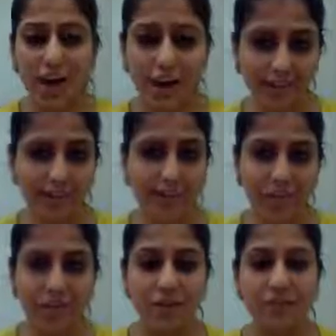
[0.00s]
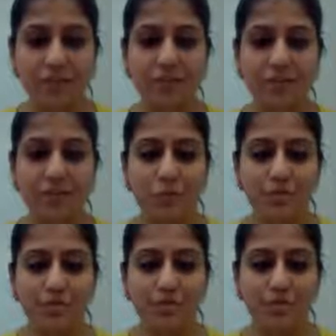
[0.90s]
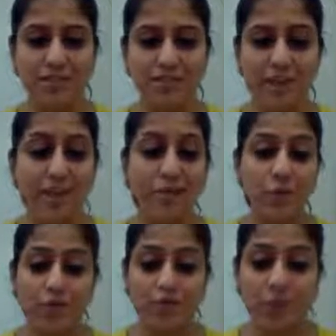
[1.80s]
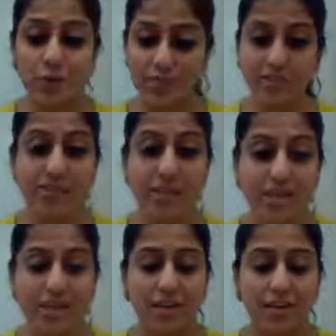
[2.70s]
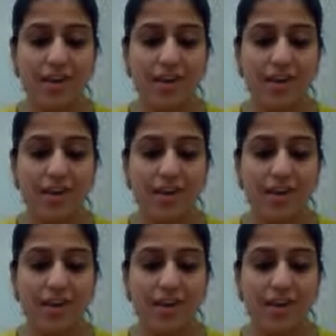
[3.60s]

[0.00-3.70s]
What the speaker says: and it is a women's day, you can say, or it's a week.